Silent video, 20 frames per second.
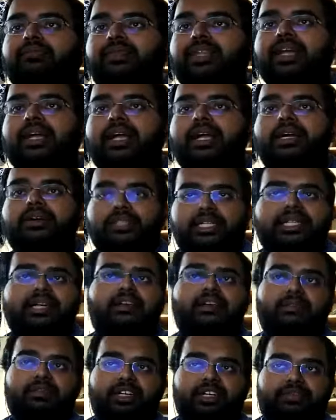the
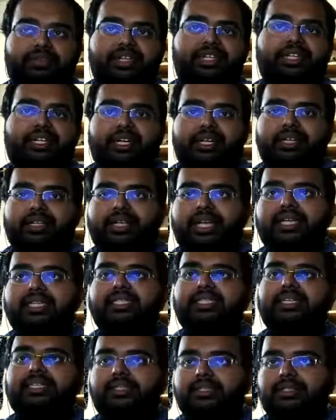development of integrated
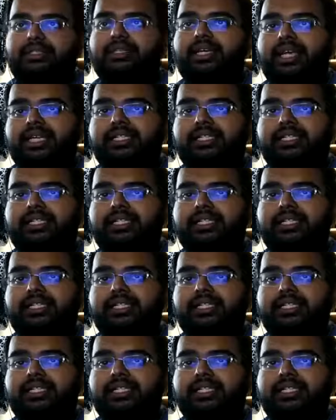ICEs